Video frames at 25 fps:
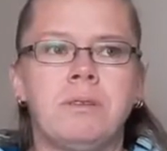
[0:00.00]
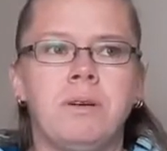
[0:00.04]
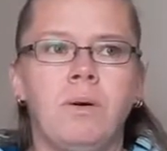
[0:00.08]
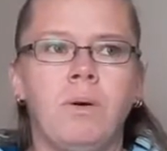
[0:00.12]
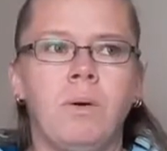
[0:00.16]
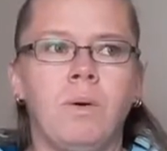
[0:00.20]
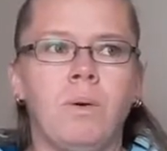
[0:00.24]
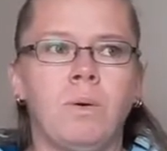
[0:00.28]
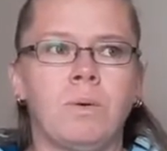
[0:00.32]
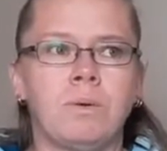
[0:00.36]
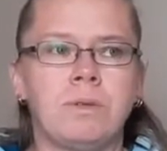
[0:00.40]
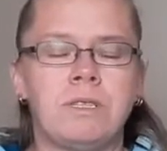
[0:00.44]

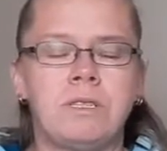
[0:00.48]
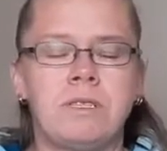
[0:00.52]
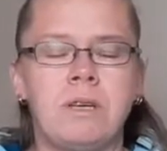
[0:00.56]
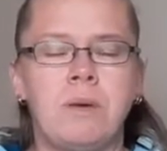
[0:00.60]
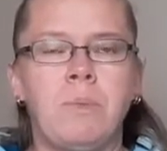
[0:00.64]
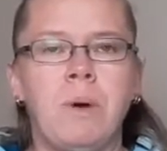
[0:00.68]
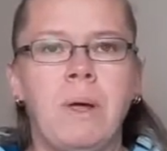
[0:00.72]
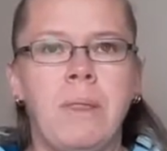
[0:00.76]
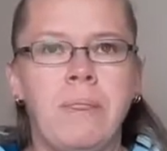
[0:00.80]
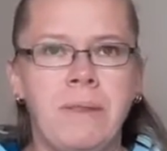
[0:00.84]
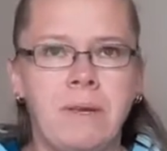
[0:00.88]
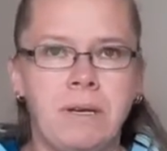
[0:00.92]
or
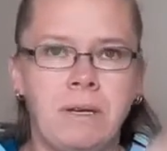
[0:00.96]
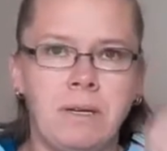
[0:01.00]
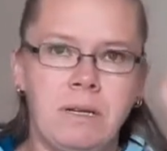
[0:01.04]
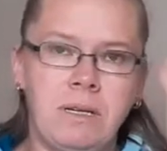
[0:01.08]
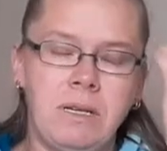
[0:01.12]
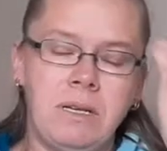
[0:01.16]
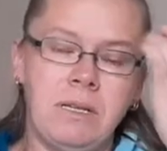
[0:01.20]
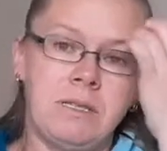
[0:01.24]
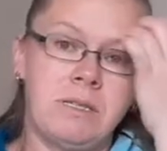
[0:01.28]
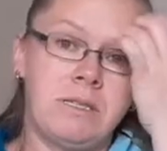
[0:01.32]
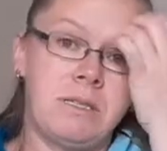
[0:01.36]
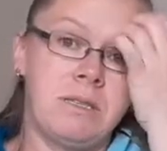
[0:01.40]
someone that
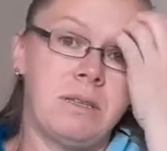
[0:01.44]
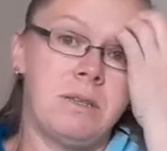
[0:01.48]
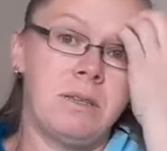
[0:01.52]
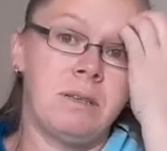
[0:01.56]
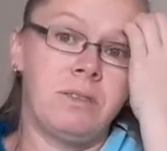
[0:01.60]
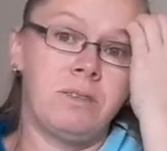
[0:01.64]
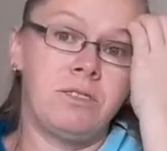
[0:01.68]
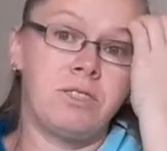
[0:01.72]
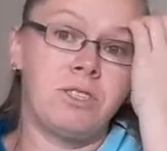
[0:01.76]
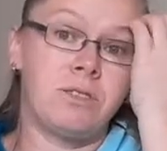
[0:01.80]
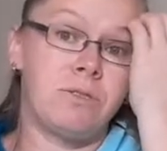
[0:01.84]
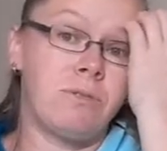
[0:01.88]
is
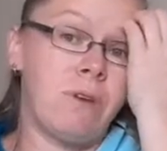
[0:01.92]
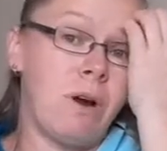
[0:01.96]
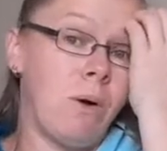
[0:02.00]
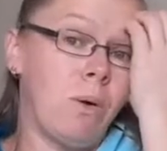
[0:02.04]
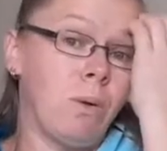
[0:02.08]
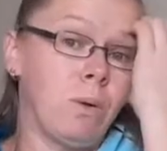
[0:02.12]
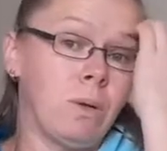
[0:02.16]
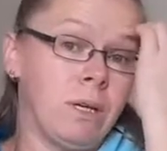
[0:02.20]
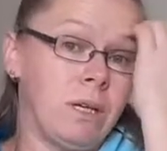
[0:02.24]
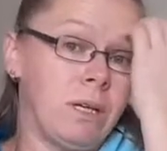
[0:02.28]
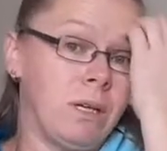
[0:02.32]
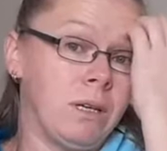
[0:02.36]

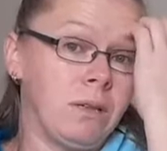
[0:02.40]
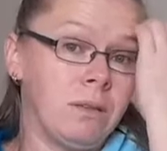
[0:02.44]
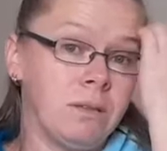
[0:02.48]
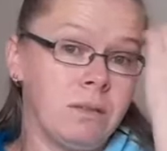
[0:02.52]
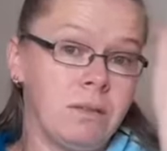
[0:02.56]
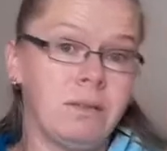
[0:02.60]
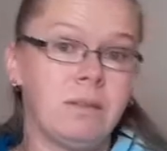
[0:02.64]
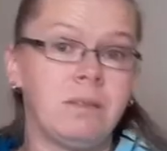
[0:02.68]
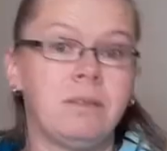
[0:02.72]
trolling